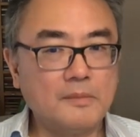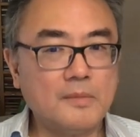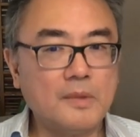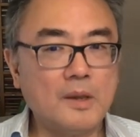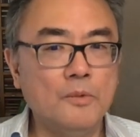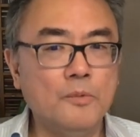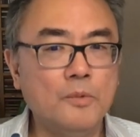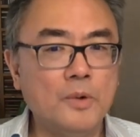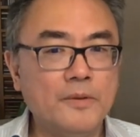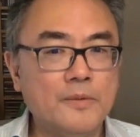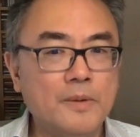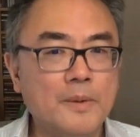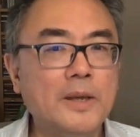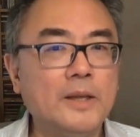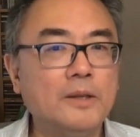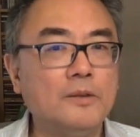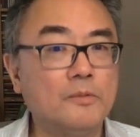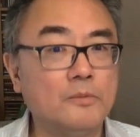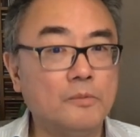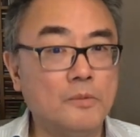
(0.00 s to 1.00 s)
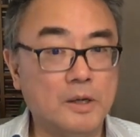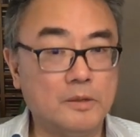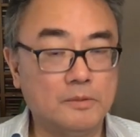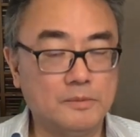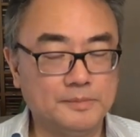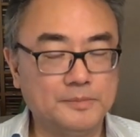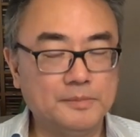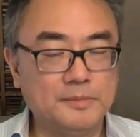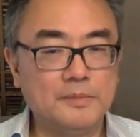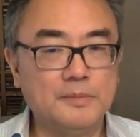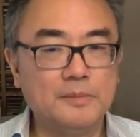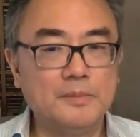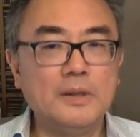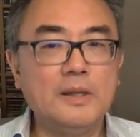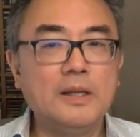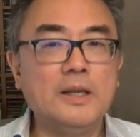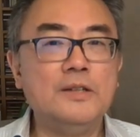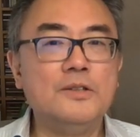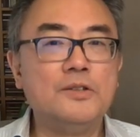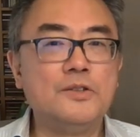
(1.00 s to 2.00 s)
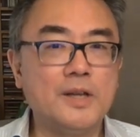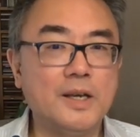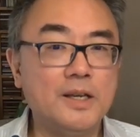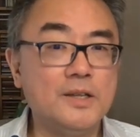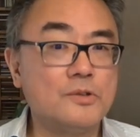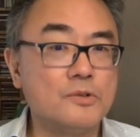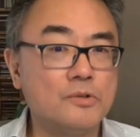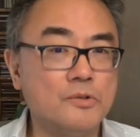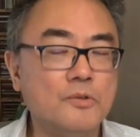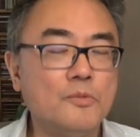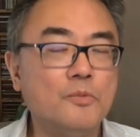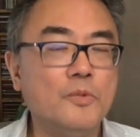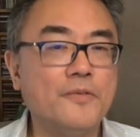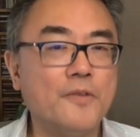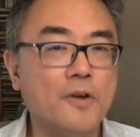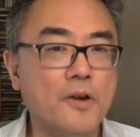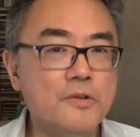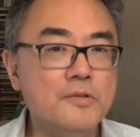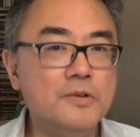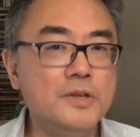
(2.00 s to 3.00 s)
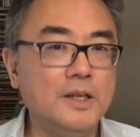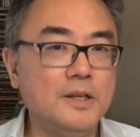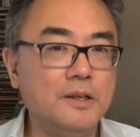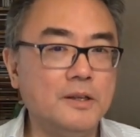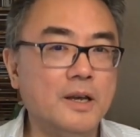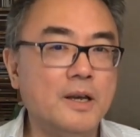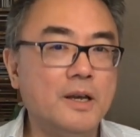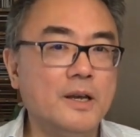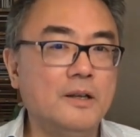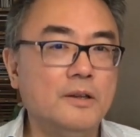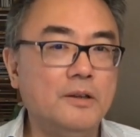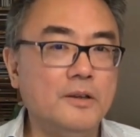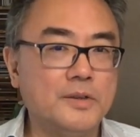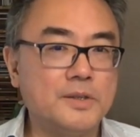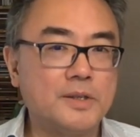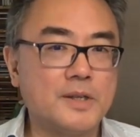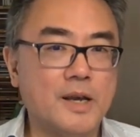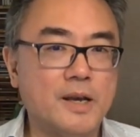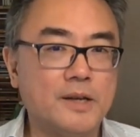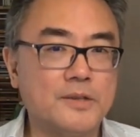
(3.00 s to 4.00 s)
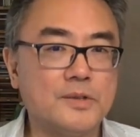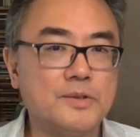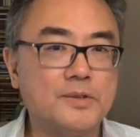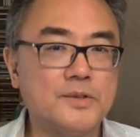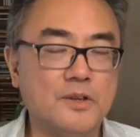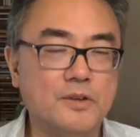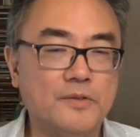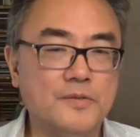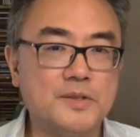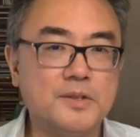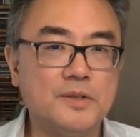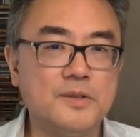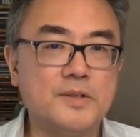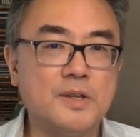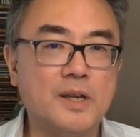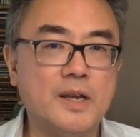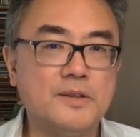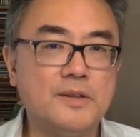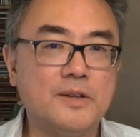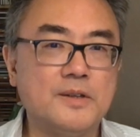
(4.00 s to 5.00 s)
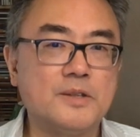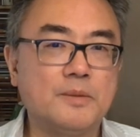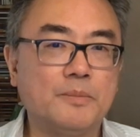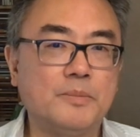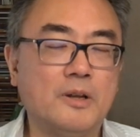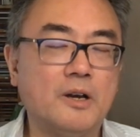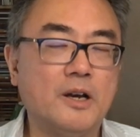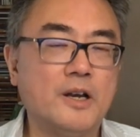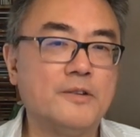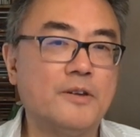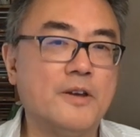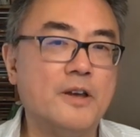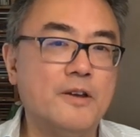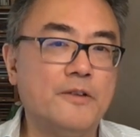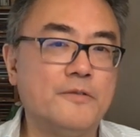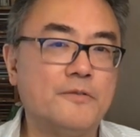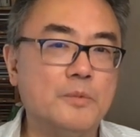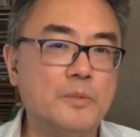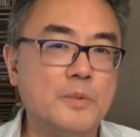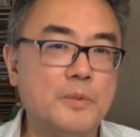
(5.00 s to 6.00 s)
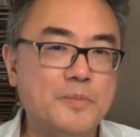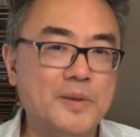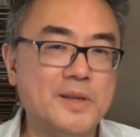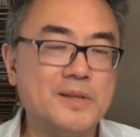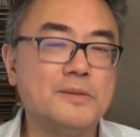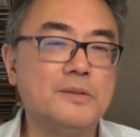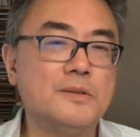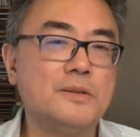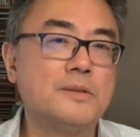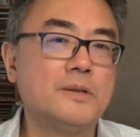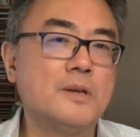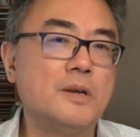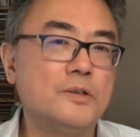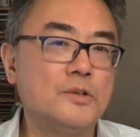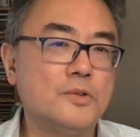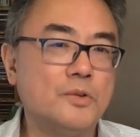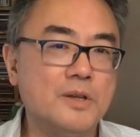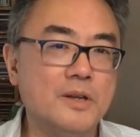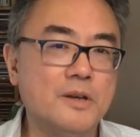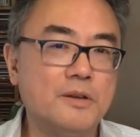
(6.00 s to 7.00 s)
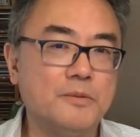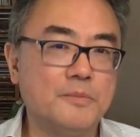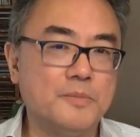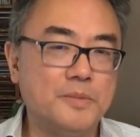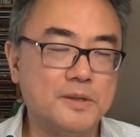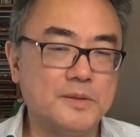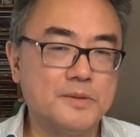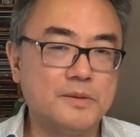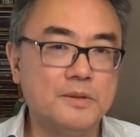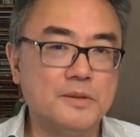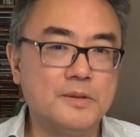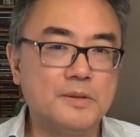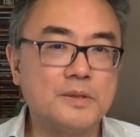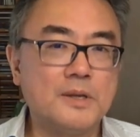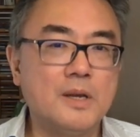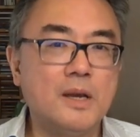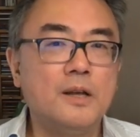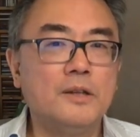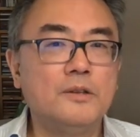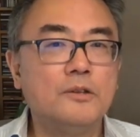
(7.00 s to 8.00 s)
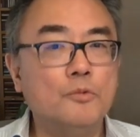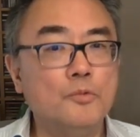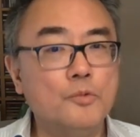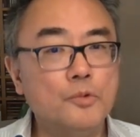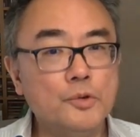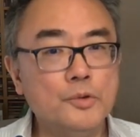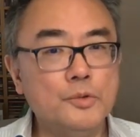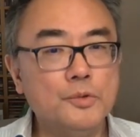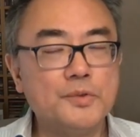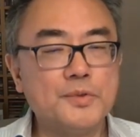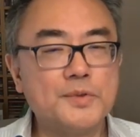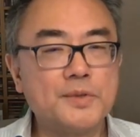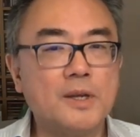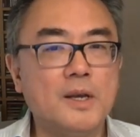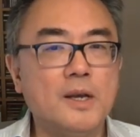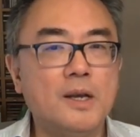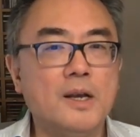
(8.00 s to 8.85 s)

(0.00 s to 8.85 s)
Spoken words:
in today's talk, we've only looked at services as they're supplied from a business to another business. The rules